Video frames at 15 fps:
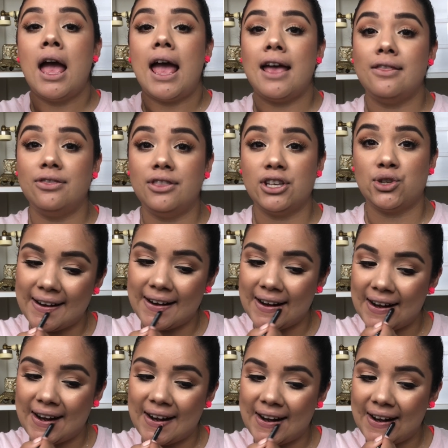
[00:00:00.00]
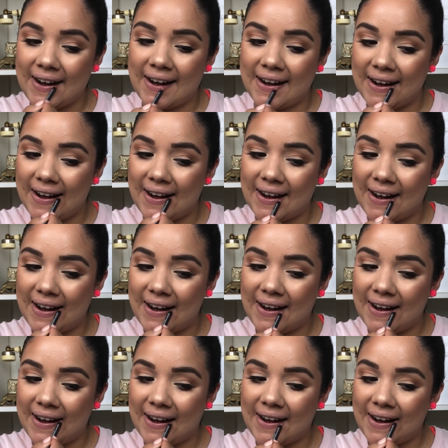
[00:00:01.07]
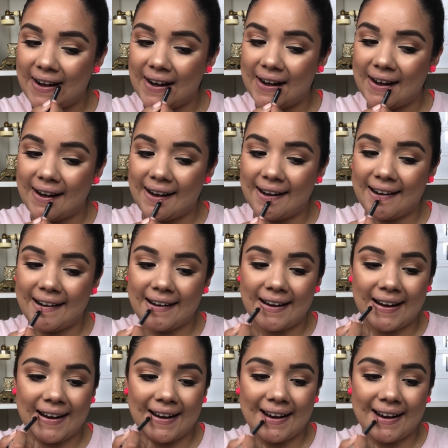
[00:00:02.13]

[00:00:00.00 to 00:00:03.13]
and this one is in the shade Soft Spoken.